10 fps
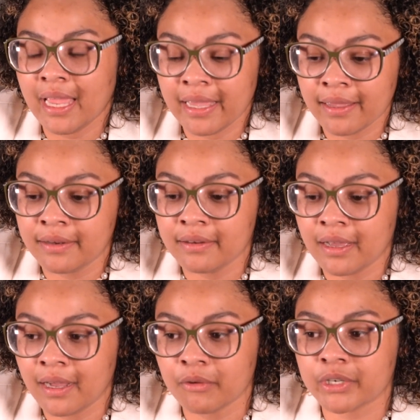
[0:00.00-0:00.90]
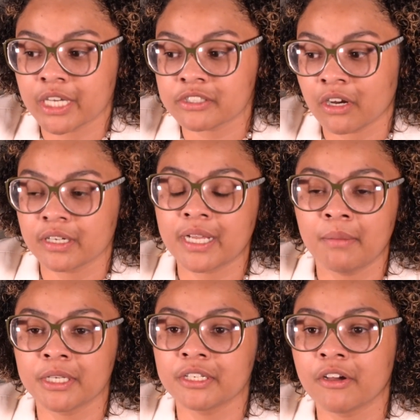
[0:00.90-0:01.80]
And when I started
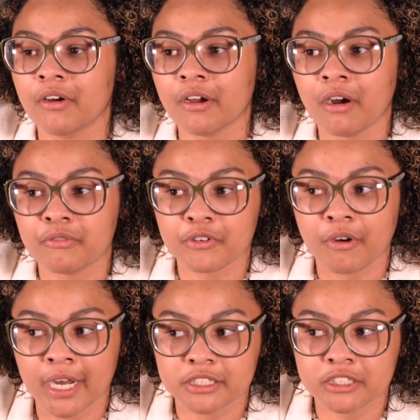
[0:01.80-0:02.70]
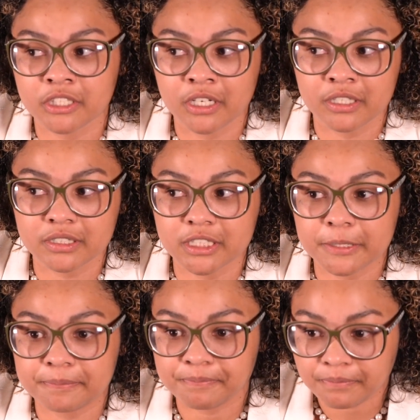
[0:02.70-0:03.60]
coming to Going Hard for Christ
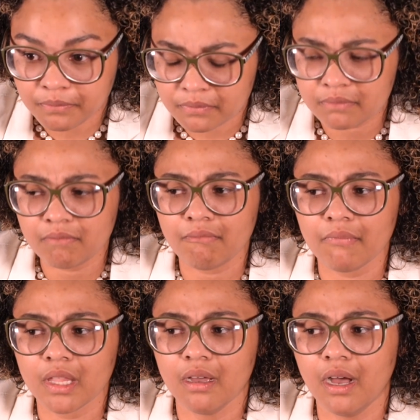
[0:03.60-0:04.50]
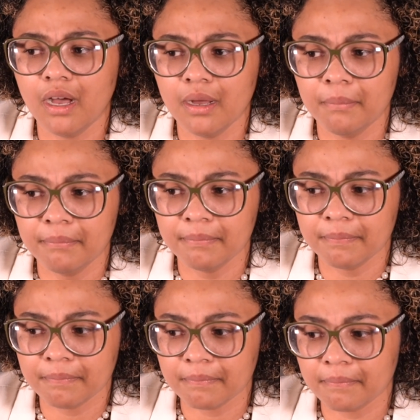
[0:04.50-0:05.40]
Church,
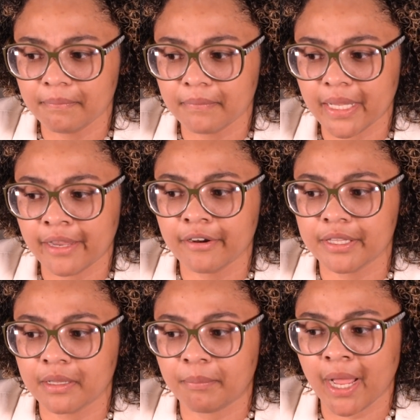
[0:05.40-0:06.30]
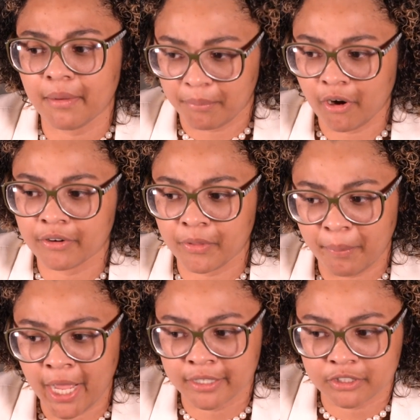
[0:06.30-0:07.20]
hearing the part of the
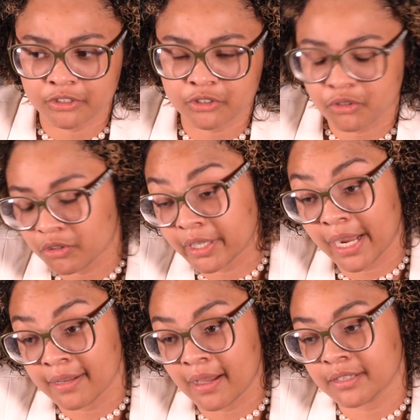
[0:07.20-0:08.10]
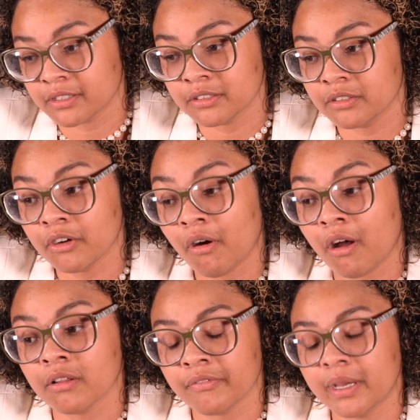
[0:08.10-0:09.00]
pastor's story, I still don't know
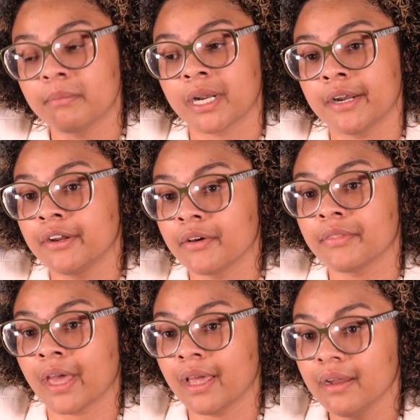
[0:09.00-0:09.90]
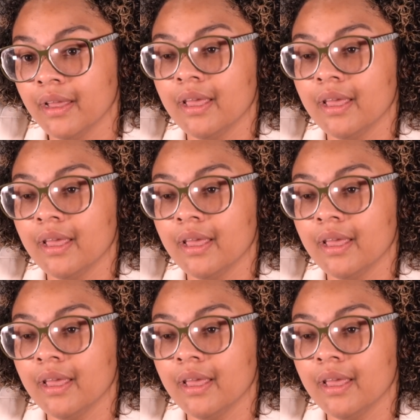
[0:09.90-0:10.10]
all of it, but I know that,